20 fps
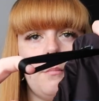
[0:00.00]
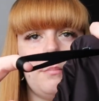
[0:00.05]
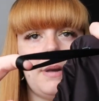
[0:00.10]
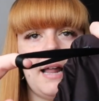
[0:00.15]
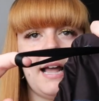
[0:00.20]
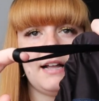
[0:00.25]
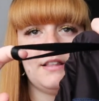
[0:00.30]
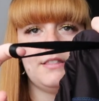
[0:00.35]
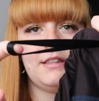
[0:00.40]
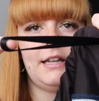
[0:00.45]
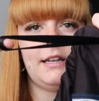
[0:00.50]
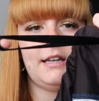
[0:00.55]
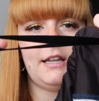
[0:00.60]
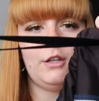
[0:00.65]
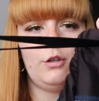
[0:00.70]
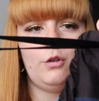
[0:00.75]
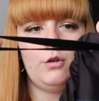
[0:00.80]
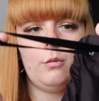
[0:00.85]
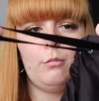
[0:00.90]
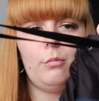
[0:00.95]
black thing
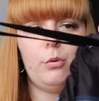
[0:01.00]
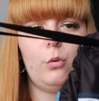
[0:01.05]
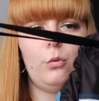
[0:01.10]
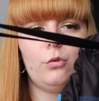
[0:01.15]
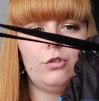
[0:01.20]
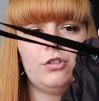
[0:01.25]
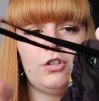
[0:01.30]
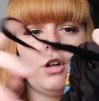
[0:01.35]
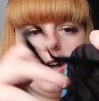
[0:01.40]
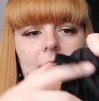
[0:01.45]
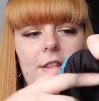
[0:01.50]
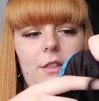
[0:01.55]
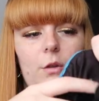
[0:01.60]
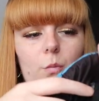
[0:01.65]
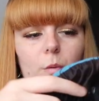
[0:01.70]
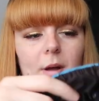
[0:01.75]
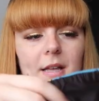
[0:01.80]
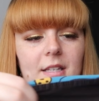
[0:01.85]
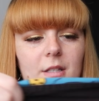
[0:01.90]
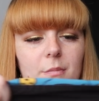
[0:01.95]
that you can pull to tighten the
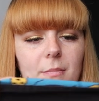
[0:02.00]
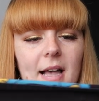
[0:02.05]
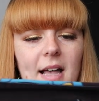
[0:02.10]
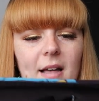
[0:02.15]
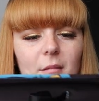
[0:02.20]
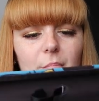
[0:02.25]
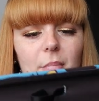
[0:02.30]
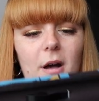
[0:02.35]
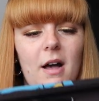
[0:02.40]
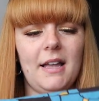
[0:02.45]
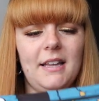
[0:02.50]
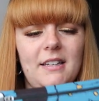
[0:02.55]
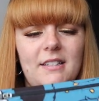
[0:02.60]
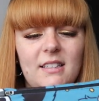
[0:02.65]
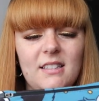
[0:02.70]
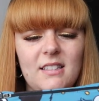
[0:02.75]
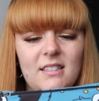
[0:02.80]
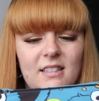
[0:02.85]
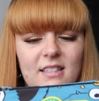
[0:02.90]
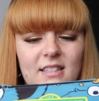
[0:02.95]
waistband, but it
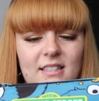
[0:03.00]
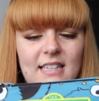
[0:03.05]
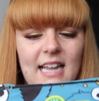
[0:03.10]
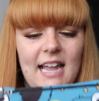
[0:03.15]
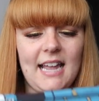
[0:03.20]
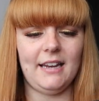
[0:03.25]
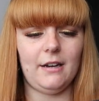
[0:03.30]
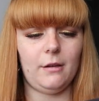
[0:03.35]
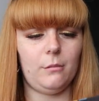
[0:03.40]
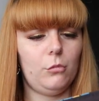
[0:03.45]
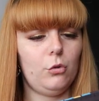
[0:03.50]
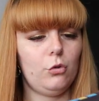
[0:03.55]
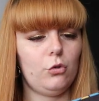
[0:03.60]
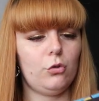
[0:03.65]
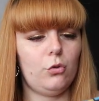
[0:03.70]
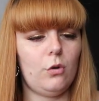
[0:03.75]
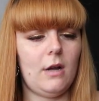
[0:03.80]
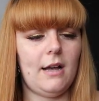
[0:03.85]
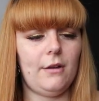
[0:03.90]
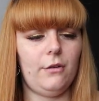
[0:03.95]
doesn't stay, and I'm not
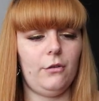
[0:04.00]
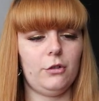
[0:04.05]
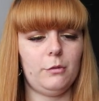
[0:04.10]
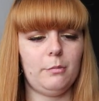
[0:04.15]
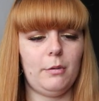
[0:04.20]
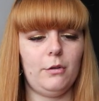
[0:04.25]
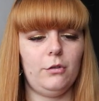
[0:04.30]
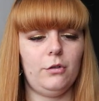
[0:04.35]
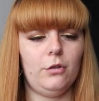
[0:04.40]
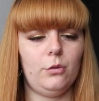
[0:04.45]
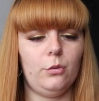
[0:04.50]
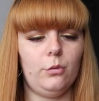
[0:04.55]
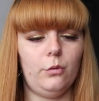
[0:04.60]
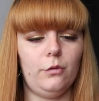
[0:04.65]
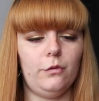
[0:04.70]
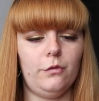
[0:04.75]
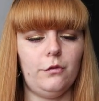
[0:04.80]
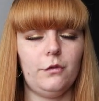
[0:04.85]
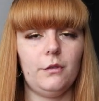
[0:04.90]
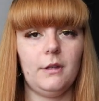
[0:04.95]
sure how you're supposed to sort
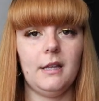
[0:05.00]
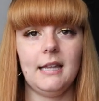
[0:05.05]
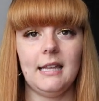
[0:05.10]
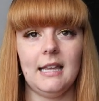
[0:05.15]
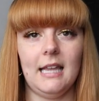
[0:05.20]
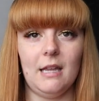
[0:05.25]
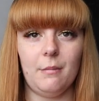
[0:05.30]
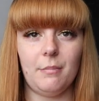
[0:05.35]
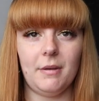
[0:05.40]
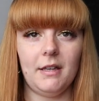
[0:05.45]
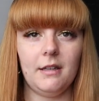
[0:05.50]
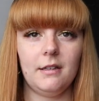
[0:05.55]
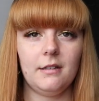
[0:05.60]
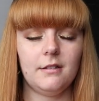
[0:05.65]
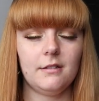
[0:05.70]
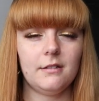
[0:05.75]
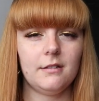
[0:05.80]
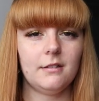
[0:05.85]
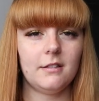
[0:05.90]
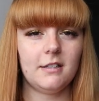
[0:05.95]
of keep it
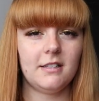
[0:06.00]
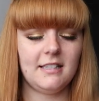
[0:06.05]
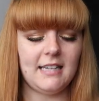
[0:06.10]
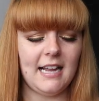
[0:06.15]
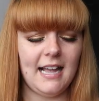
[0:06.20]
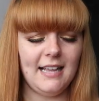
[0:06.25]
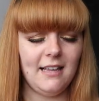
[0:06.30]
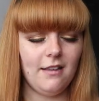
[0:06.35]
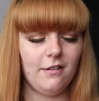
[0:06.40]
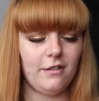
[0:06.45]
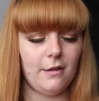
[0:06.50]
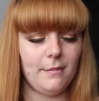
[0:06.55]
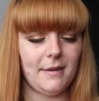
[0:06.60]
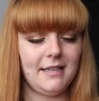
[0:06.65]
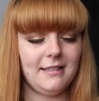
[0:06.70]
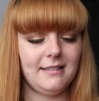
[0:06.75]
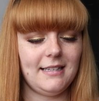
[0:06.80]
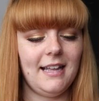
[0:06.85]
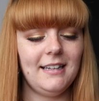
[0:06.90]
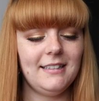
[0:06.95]
to stay, if that
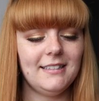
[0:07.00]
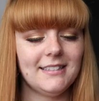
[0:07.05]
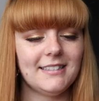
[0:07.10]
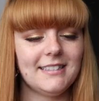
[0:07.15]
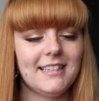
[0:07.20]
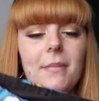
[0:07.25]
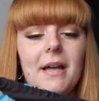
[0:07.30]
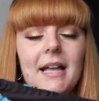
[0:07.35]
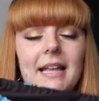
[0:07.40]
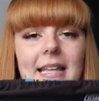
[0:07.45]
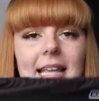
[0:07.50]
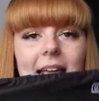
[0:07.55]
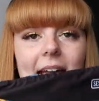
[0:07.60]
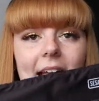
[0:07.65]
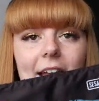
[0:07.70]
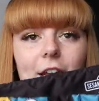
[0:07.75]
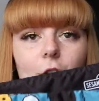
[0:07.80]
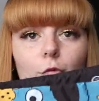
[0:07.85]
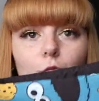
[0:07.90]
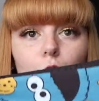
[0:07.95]
makes sense. But
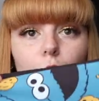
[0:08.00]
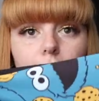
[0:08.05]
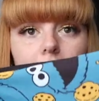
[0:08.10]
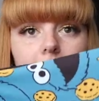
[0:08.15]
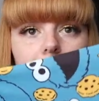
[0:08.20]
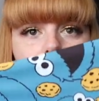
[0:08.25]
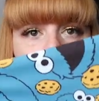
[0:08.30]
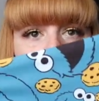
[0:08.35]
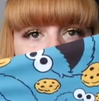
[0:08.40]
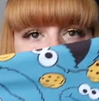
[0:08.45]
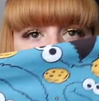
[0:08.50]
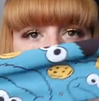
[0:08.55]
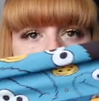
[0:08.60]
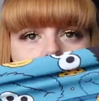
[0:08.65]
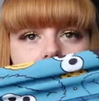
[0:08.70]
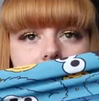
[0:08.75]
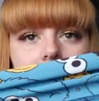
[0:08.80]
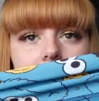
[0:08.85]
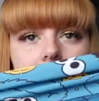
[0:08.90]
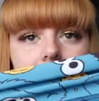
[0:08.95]
again, really good
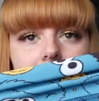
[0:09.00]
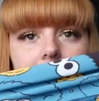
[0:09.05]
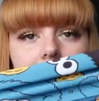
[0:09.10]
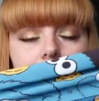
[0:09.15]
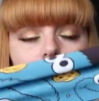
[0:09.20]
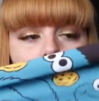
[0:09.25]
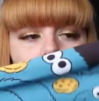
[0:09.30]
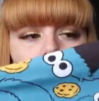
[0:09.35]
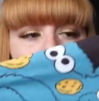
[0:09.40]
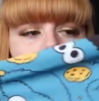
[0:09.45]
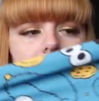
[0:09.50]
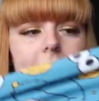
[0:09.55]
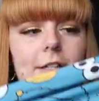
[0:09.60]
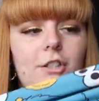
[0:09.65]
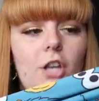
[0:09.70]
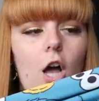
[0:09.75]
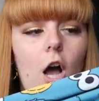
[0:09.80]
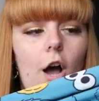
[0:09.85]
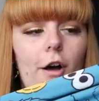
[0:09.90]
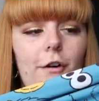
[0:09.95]
quality. They're a really
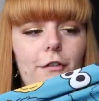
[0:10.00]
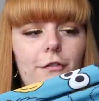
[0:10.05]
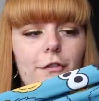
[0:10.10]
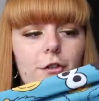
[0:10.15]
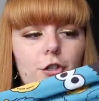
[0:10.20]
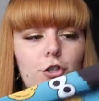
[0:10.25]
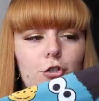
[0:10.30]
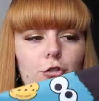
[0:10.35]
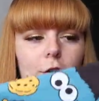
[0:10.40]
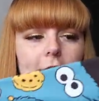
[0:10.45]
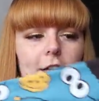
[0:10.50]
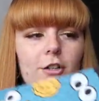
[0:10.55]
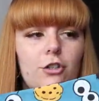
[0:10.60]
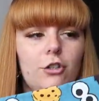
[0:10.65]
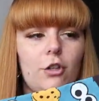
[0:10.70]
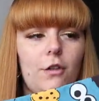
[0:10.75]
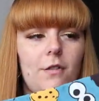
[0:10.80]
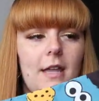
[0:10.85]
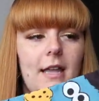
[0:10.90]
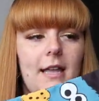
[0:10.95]
tough
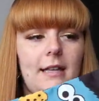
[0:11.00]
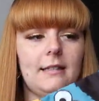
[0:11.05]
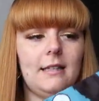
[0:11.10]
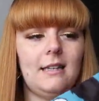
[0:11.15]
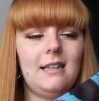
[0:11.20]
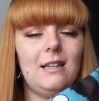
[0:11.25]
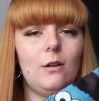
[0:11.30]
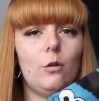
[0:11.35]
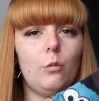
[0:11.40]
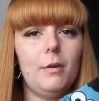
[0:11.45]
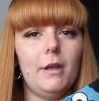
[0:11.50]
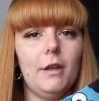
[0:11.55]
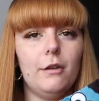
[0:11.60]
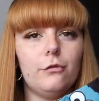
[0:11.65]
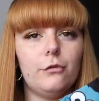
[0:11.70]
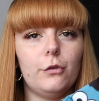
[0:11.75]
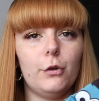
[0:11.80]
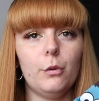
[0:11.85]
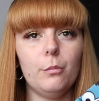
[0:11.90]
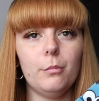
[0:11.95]
stretch, so there is a little bit
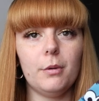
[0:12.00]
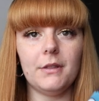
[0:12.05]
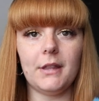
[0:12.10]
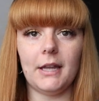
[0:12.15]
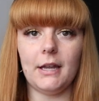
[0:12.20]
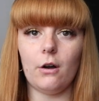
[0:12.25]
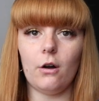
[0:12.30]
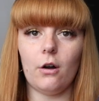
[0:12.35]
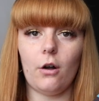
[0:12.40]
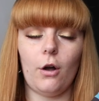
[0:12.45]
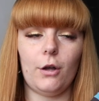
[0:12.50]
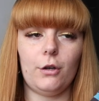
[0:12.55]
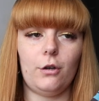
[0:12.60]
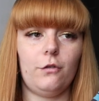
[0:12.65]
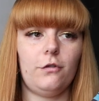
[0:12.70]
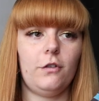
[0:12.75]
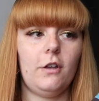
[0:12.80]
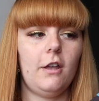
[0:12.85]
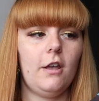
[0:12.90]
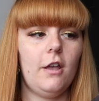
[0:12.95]
of room, but they are kind
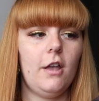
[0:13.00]
of